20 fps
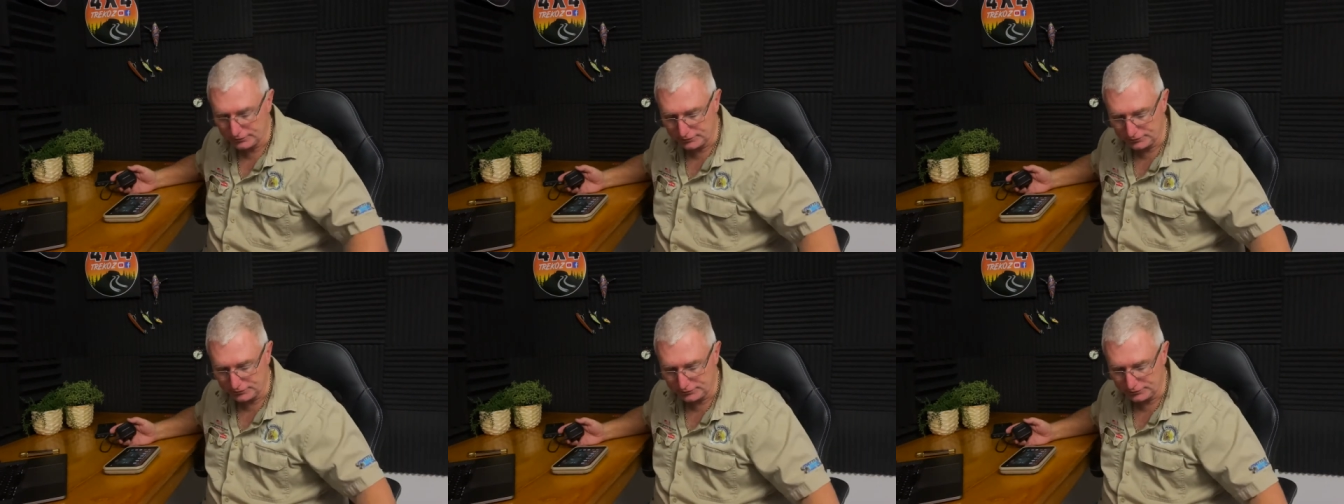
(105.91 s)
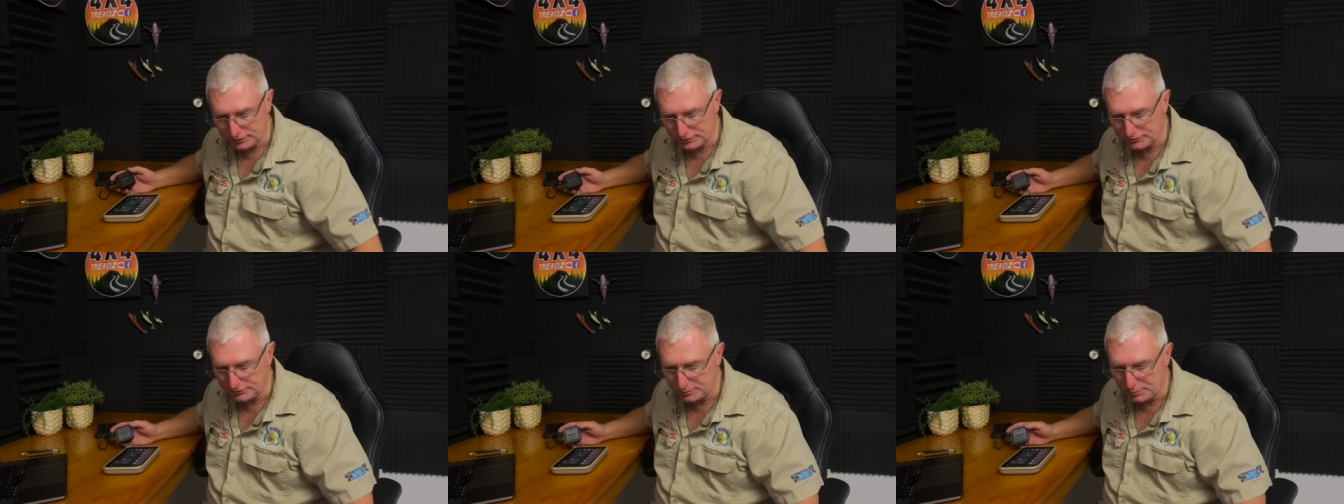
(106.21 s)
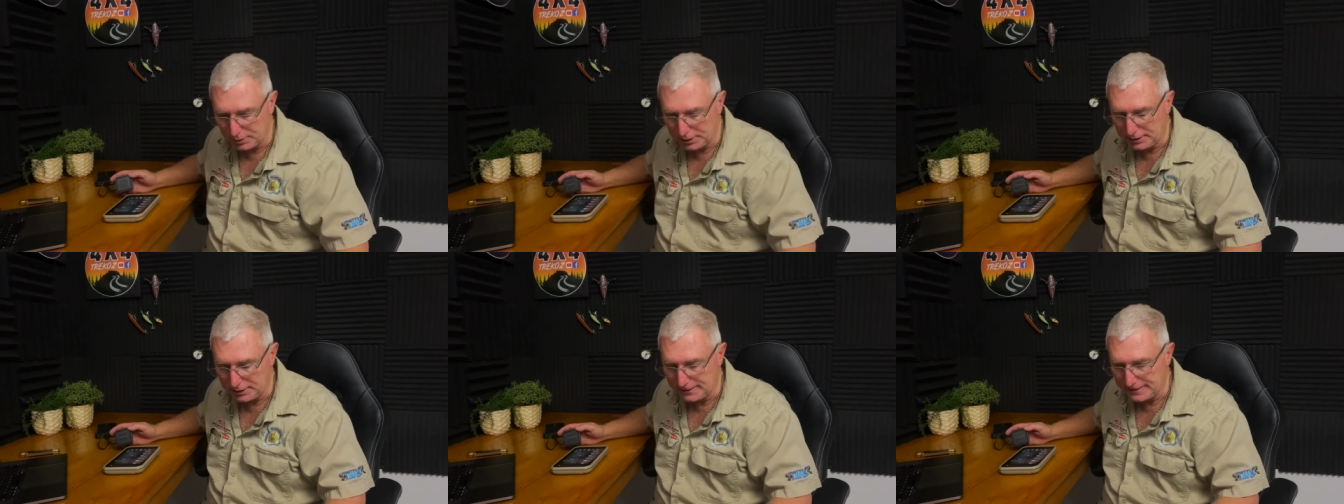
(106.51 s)
It's, it's a
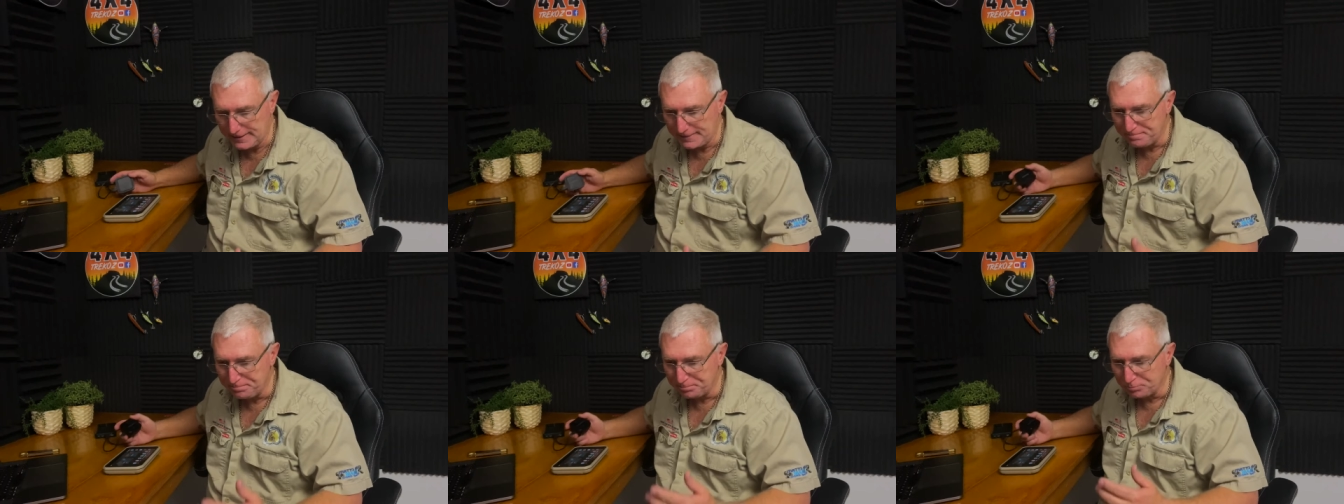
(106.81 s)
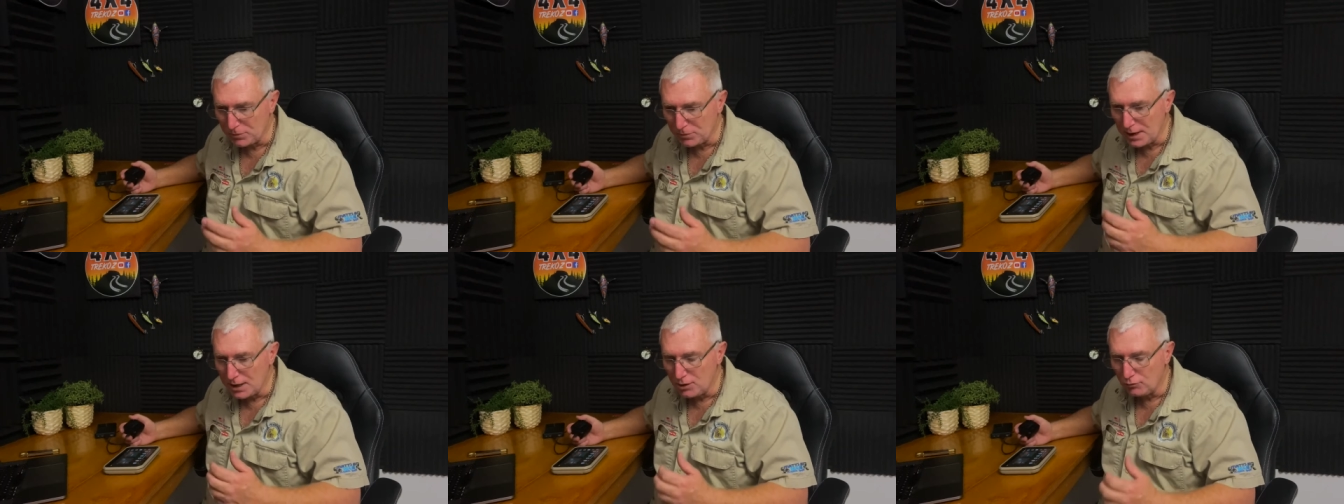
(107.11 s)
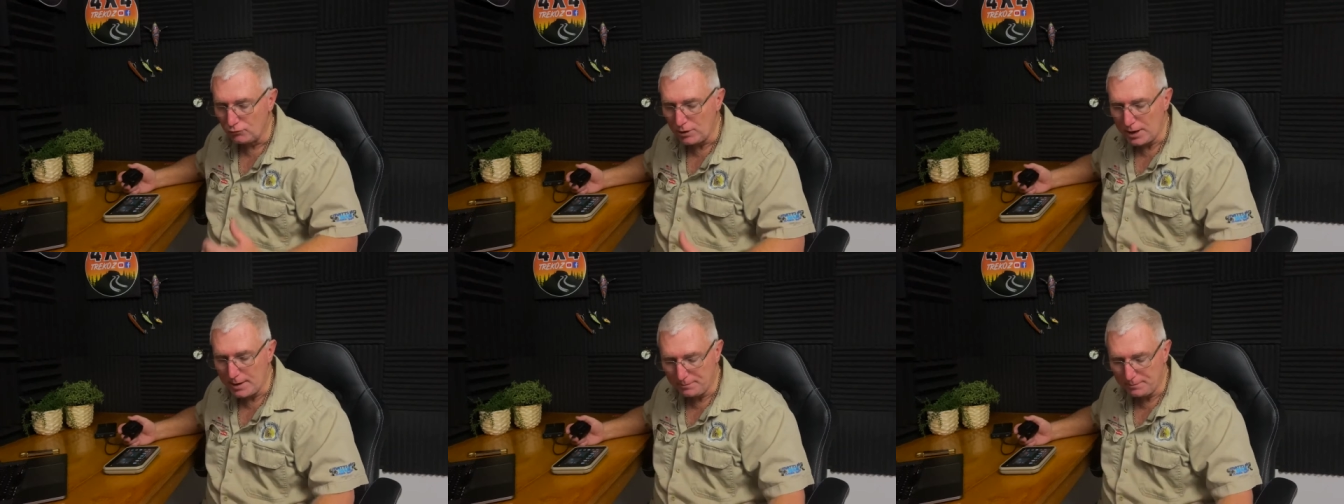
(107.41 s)
big
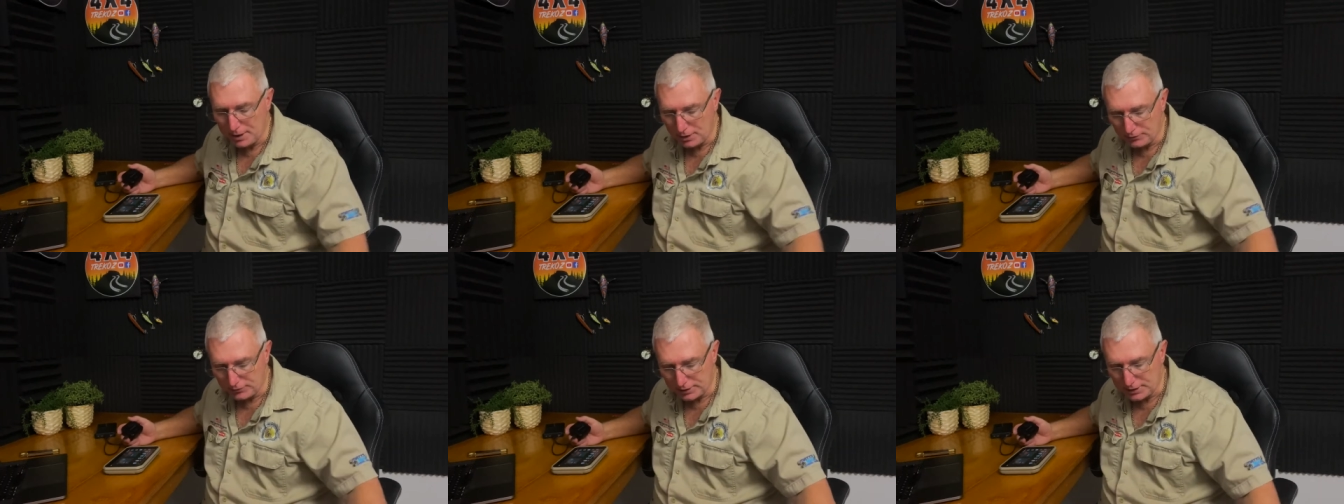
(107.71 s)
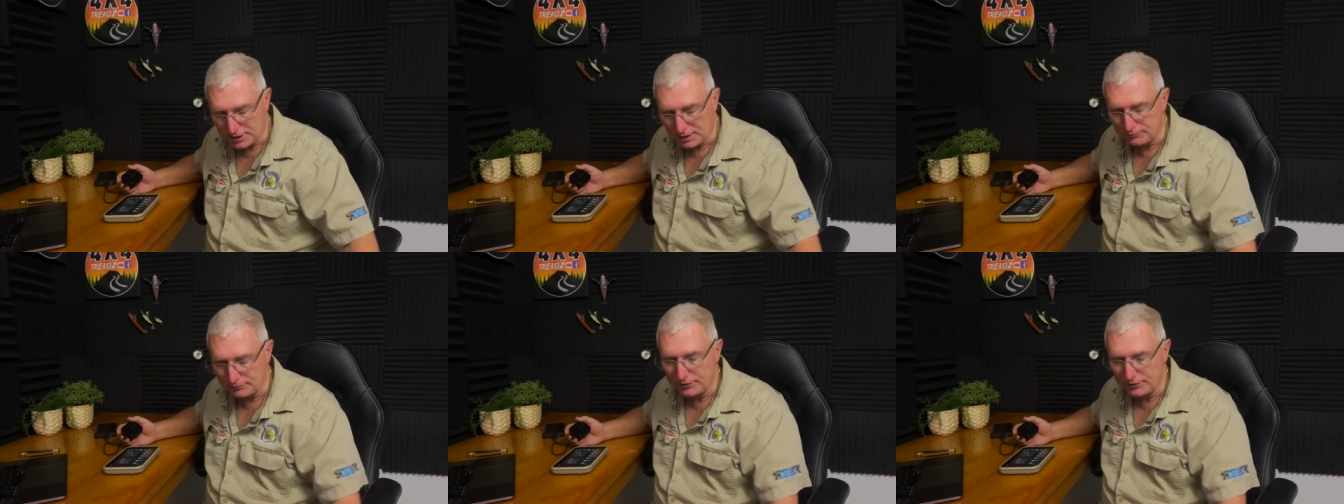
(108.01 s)
ram mount that comes